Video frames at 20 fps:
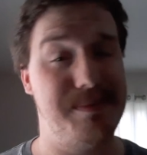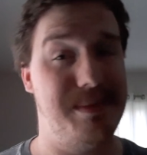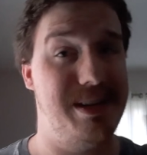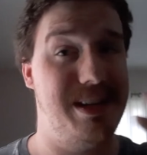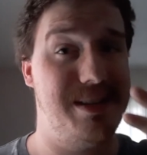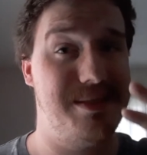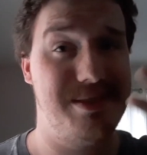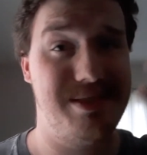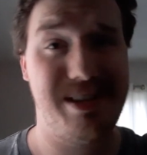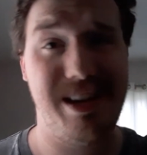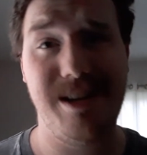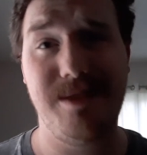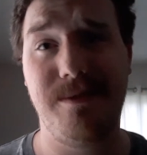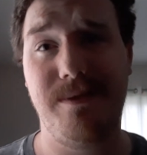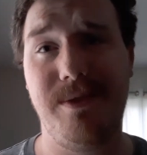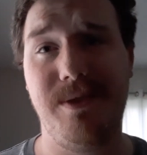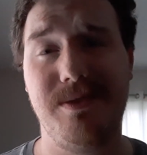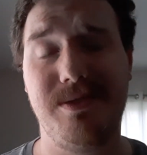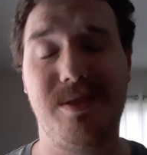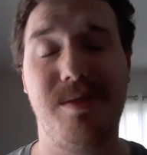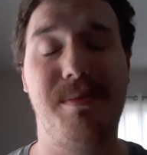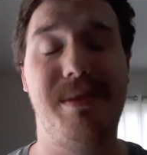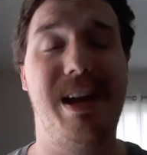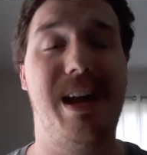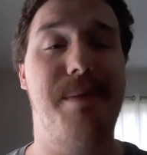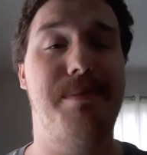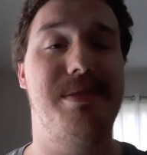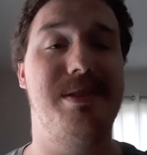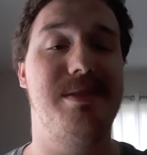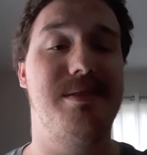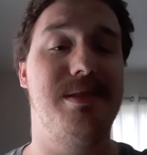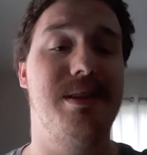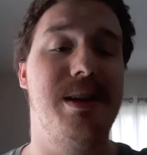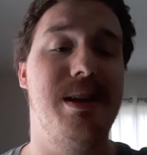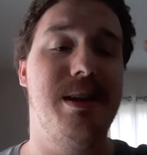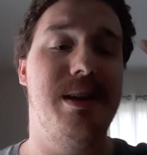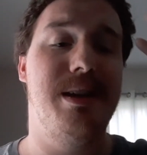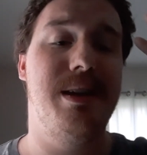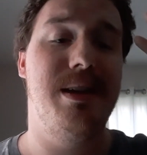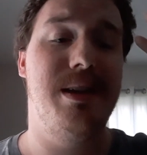My Nicolas Cage reviews are gonna be happening
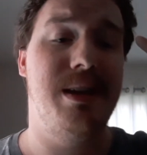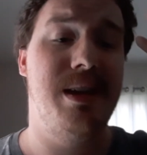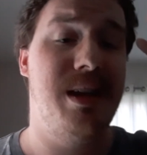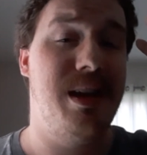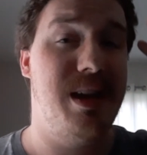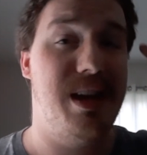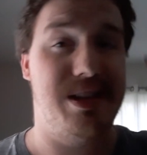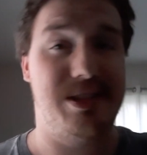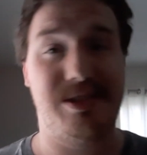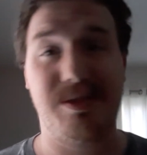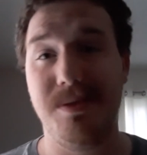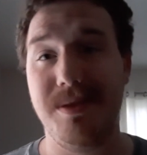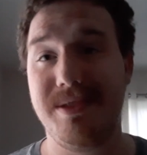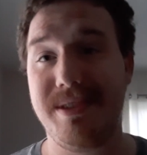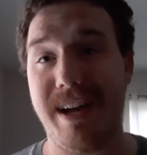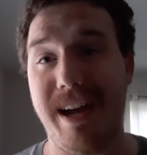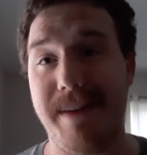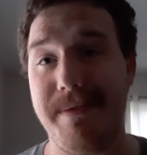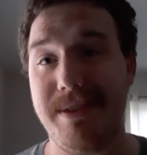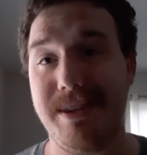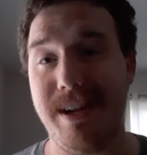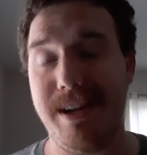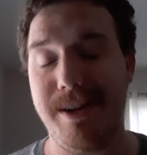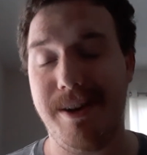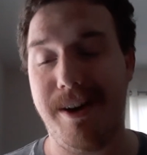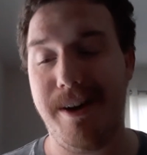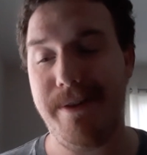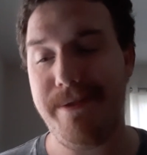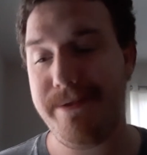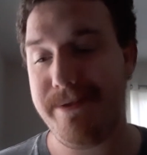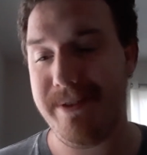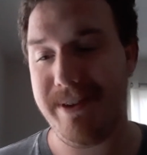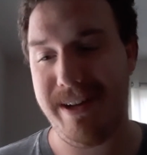as soon as I have a day off.